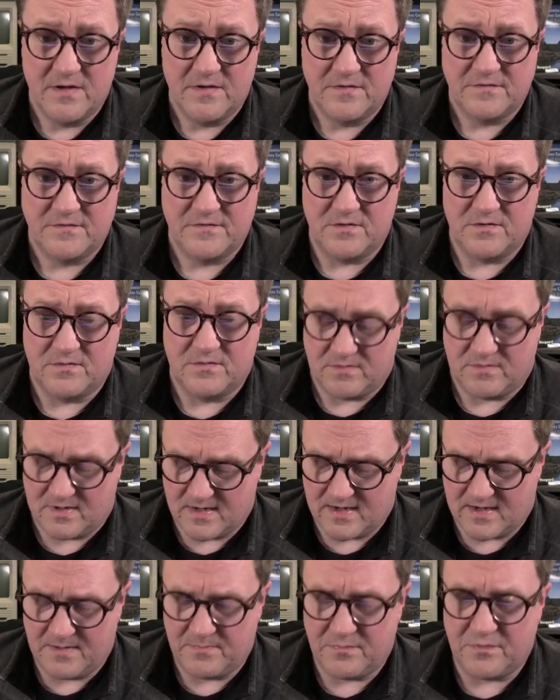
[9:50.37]
So
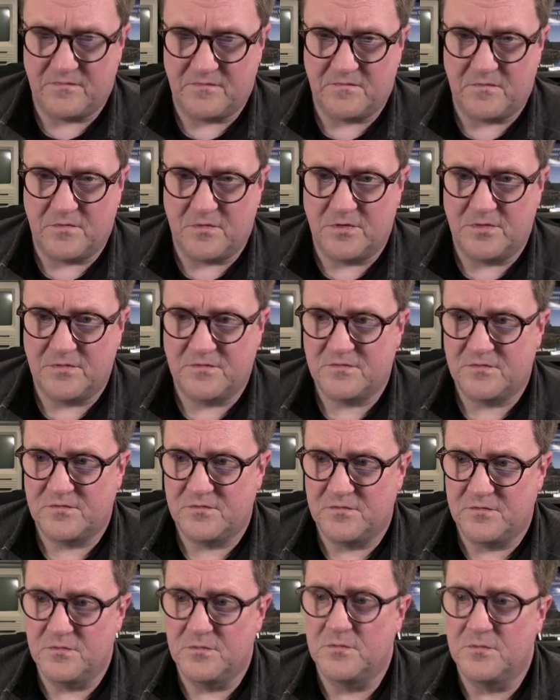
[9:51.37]
I prefer
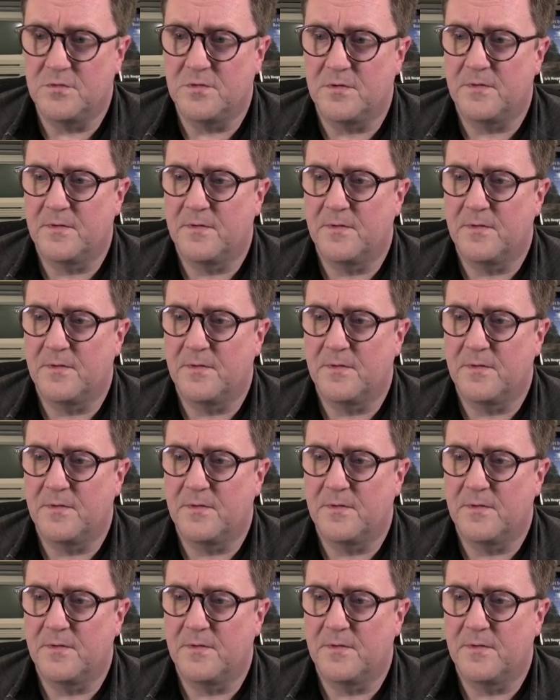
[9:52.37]
to